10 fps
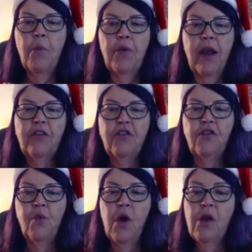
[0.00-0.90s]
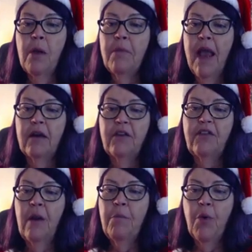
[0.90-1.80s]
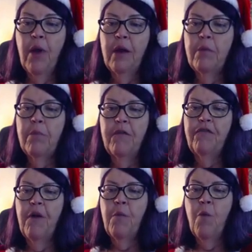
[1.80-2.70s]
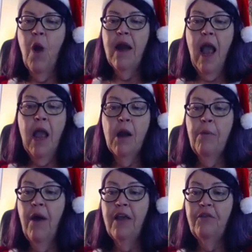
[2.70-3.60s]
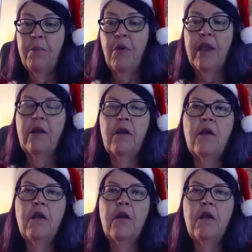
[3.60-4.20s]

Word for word: home prices will come down at some point, but from what higher price point?